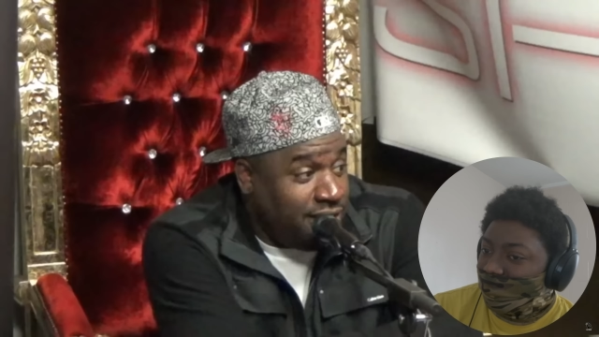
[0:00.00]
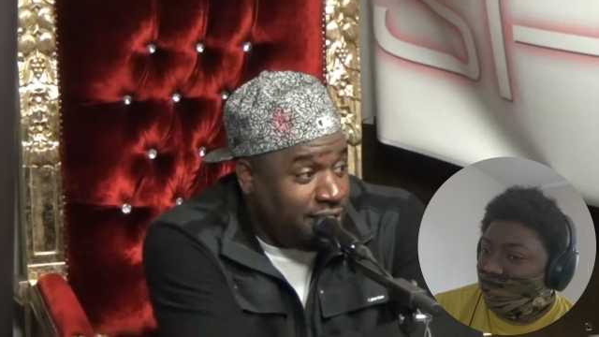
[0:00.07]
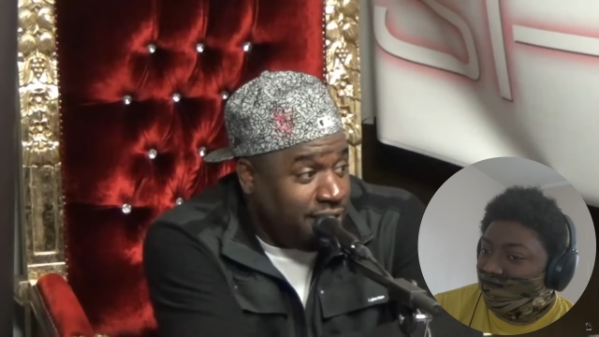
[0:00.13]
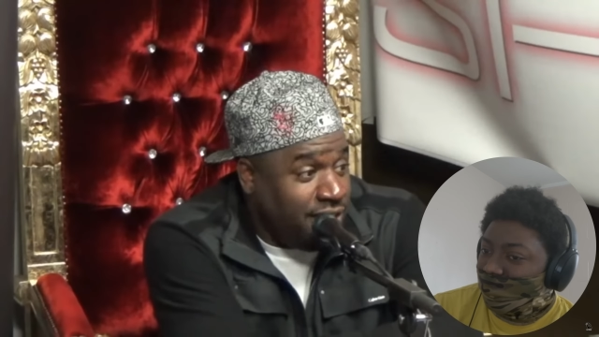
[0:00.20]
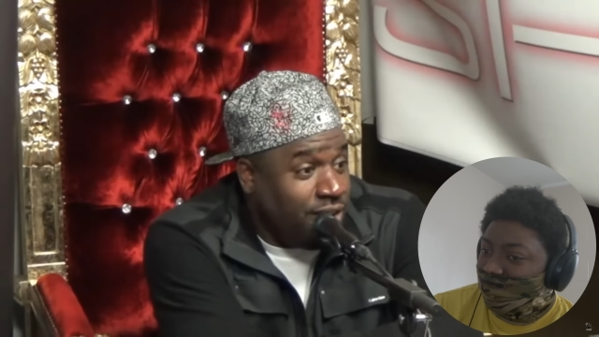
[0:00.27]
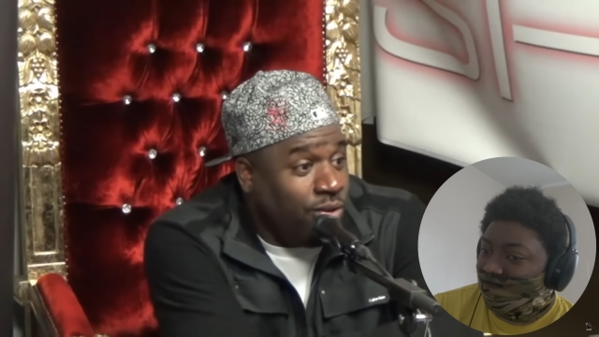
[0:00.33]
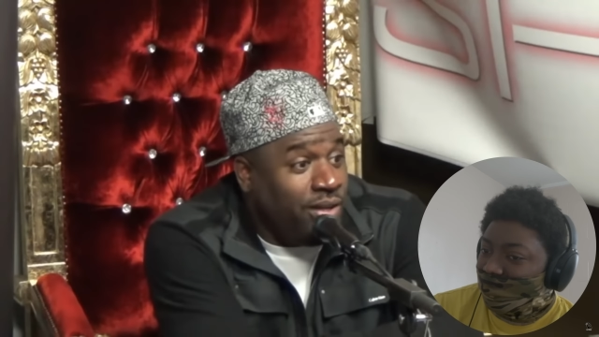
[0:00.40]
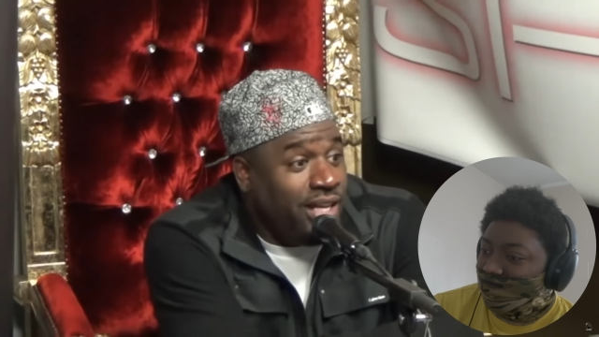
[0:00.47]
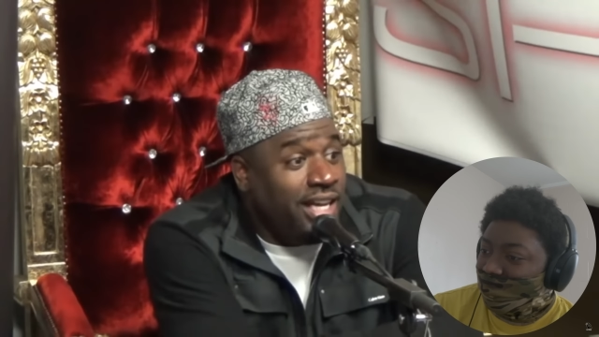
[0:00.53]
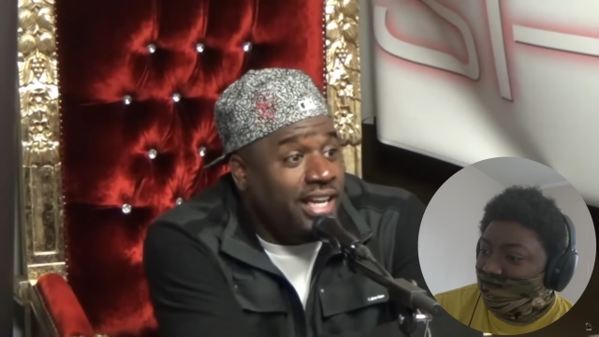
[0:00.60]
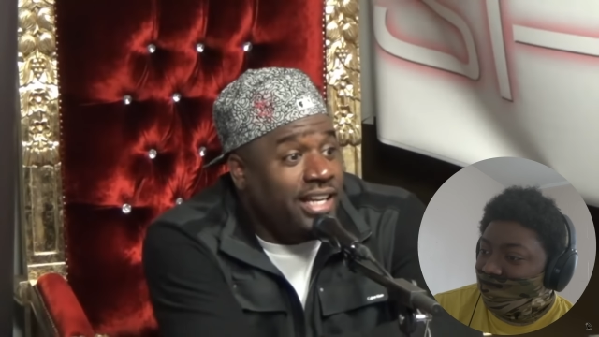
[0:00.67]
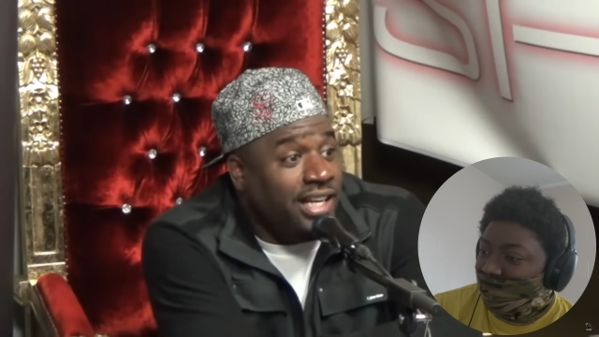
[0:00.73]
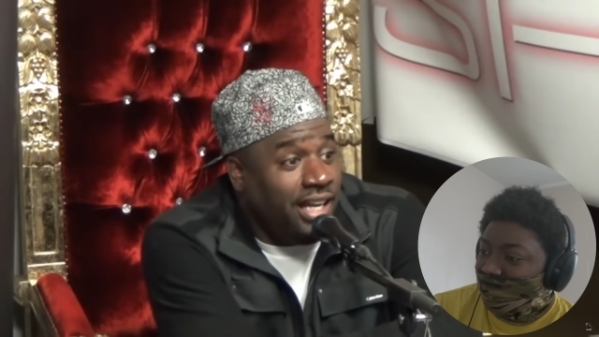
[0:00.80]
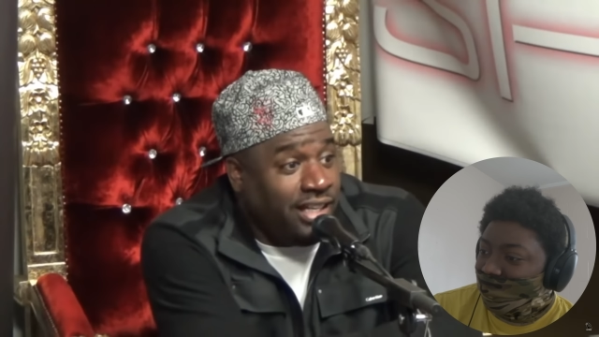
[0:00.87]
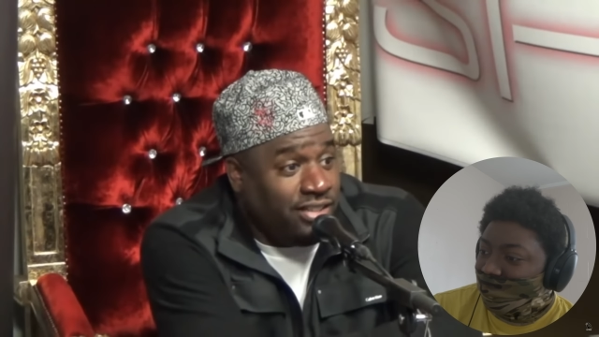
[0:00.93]
Speaker 1: shit. Your
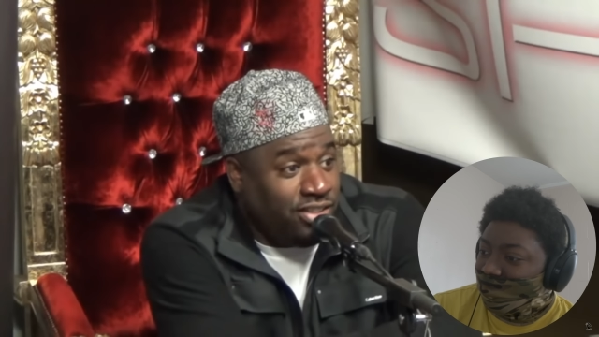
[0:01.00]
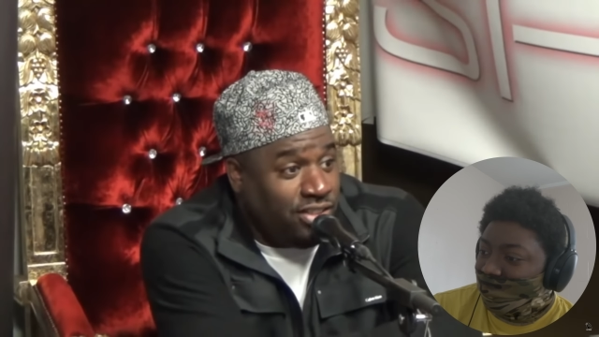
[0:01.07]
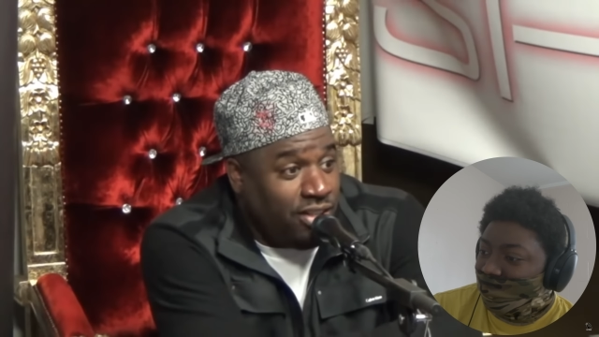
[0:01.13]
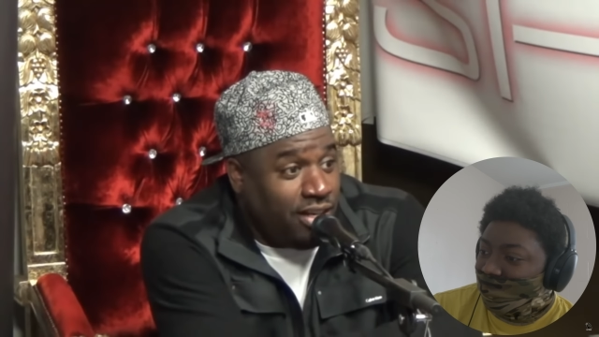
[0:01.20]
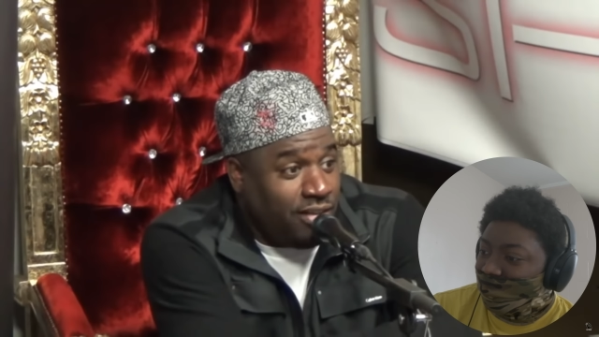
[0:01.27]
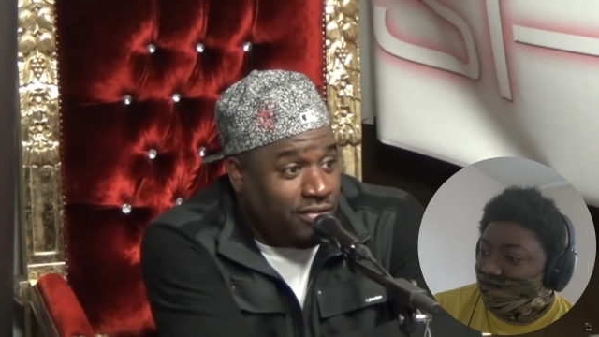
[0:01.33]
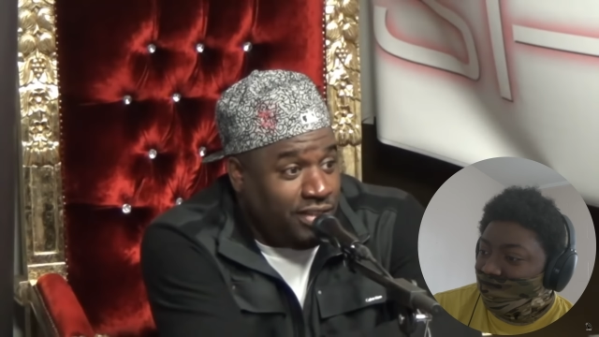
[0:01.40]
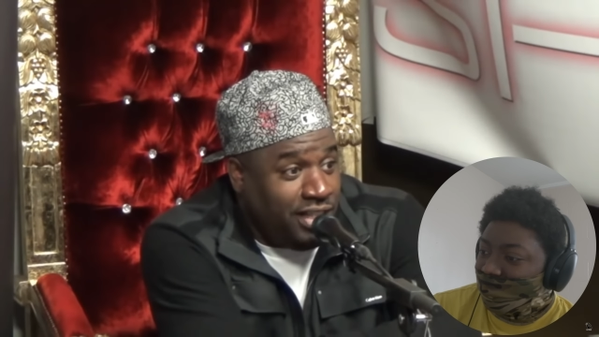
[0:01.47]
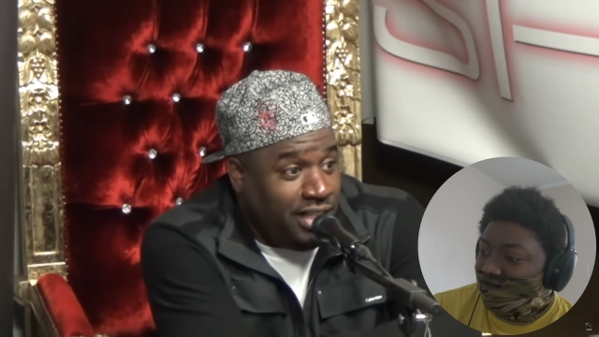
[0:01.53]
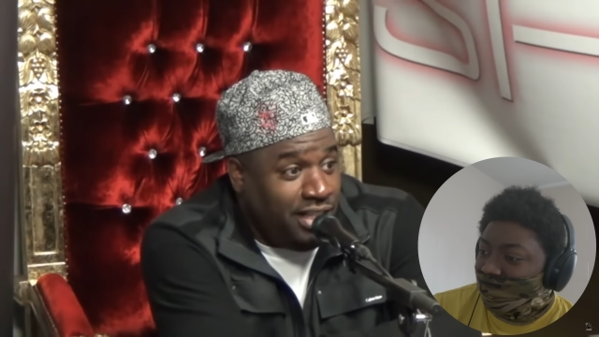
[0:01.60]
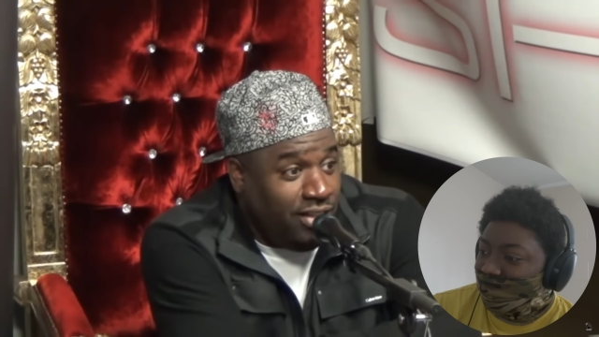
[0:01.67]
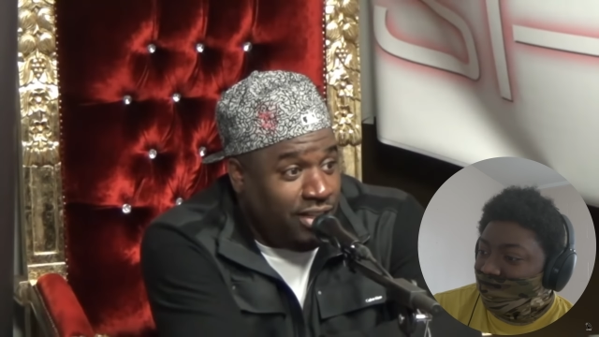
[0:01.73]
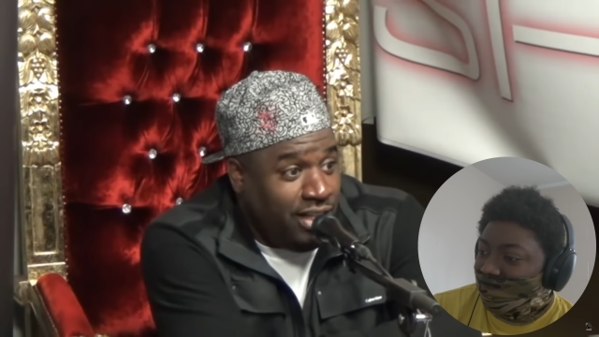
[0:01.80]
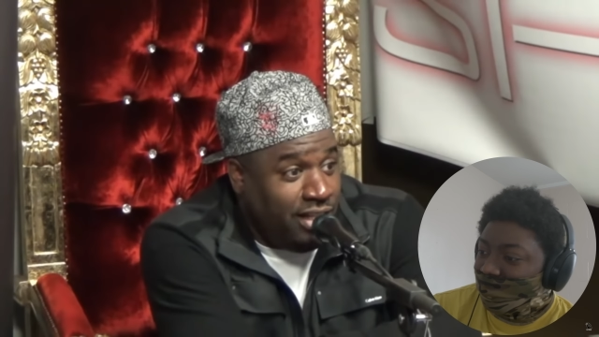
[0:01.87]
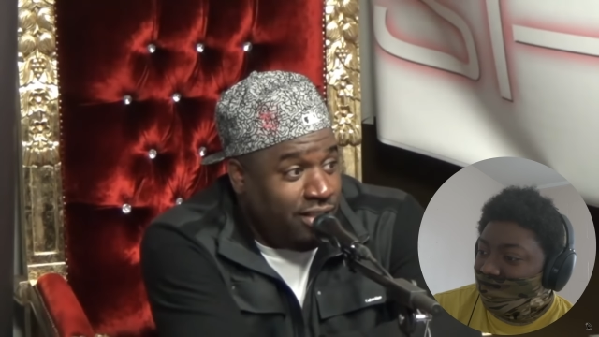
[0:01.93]
head like a shark fin,
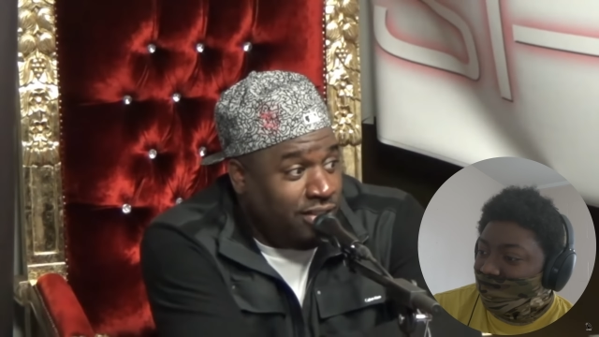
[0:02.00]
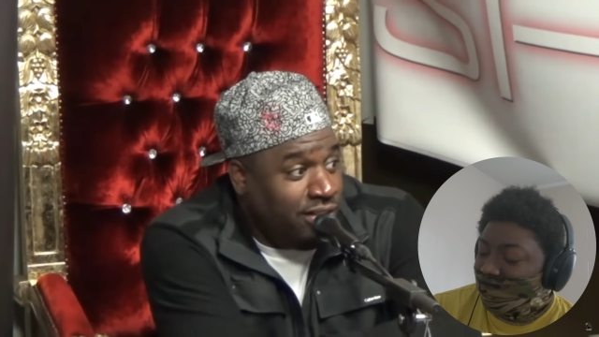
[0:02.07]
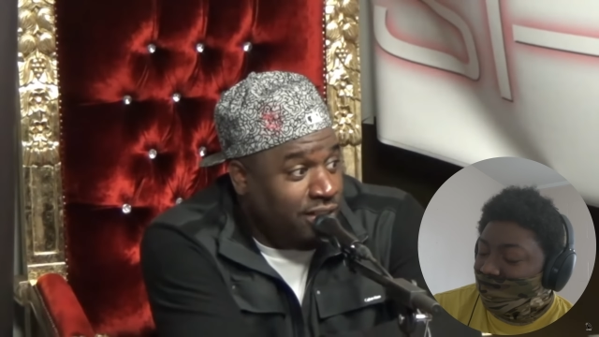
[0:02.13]
LL. LL